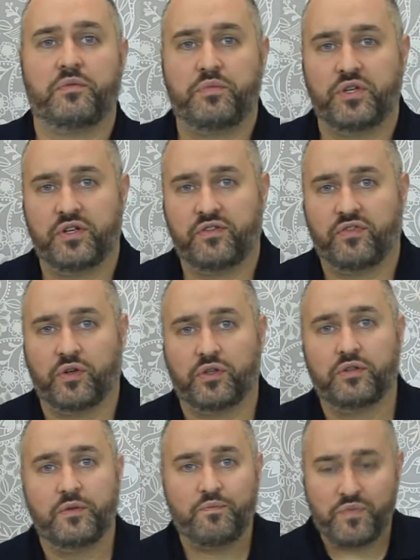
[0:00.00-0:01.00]

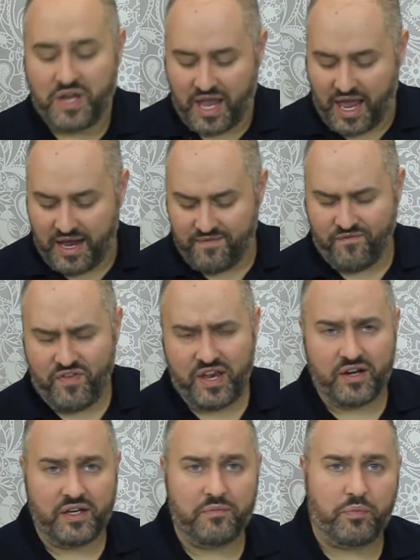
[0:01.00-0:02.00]
beautiful and
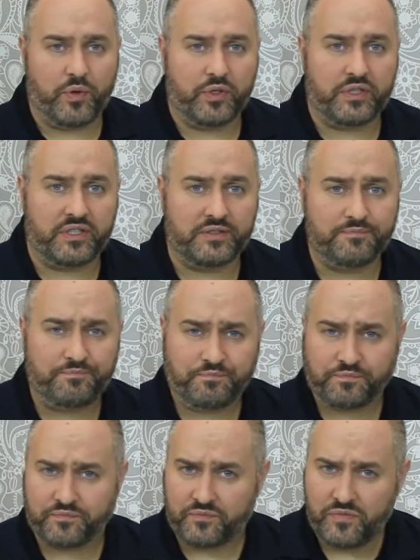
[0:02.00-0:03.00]
very important
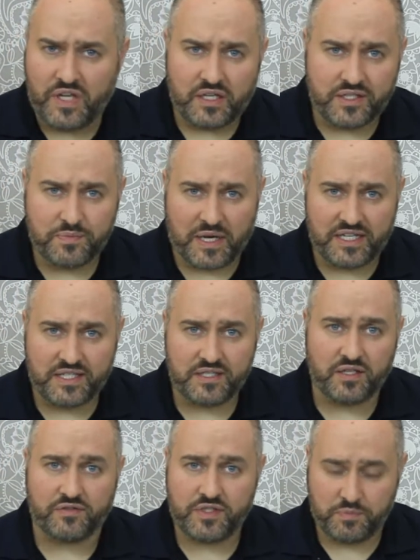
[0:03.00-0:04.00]
spices
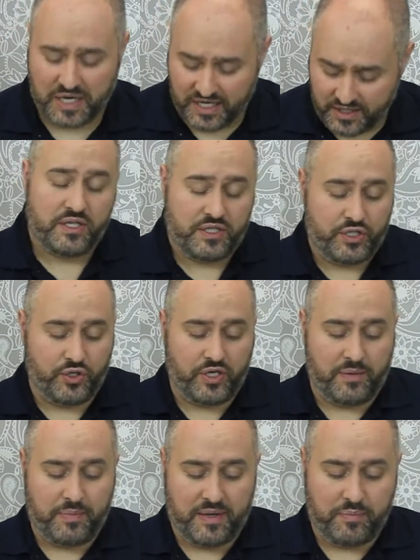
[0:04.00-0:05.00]
of Spain,
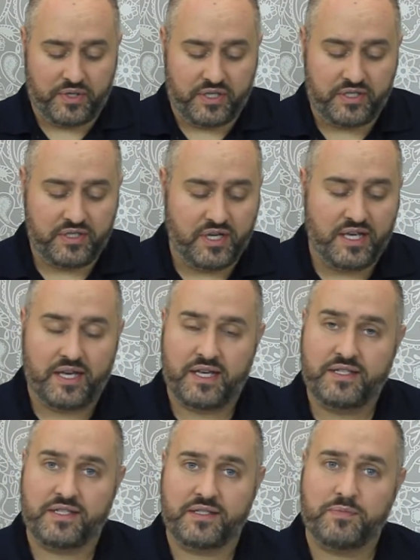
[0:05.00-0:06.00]
Cayenne pepper,
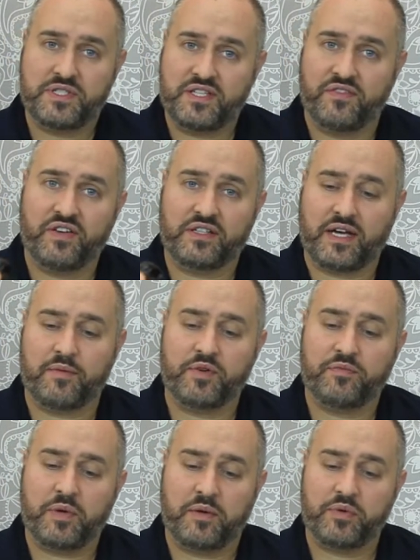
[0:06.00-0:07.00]
is a specific type
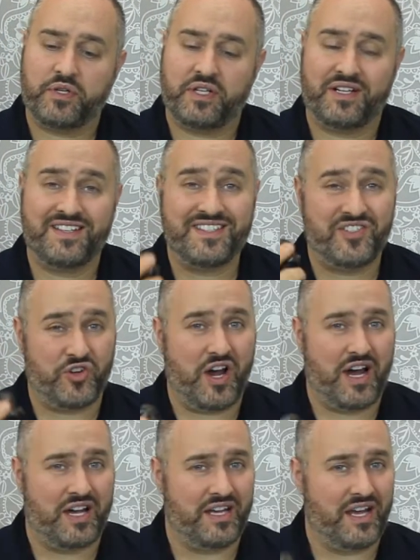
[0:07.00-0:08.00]
of pepper that is dry,